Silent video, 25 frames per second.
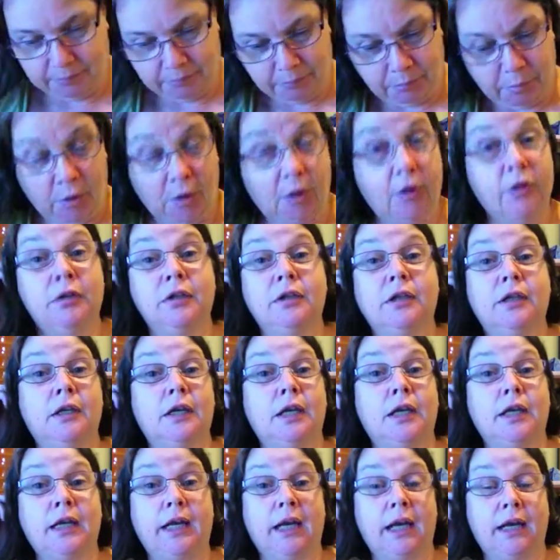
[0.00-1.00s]
Pond
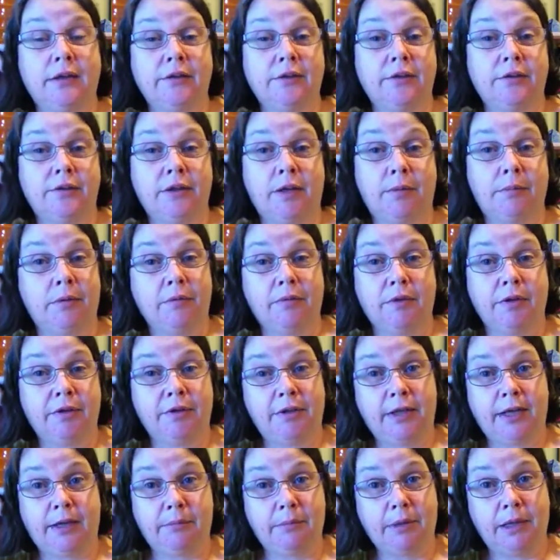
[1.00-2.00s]
Lily has some of the
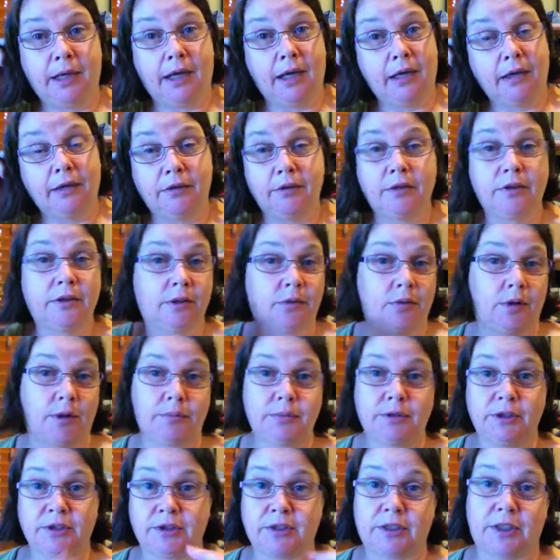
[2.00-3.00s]
same colours, so I'm
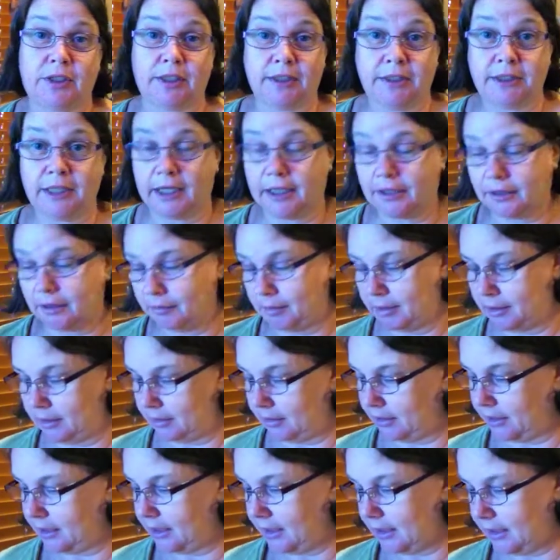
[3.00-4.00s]
just going to take them out
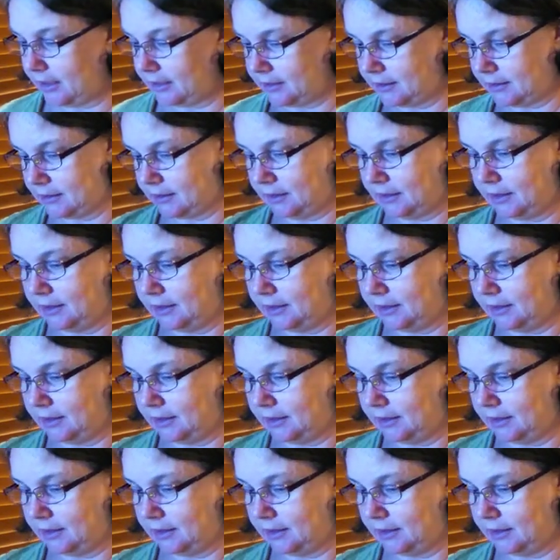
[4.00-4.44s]
of that.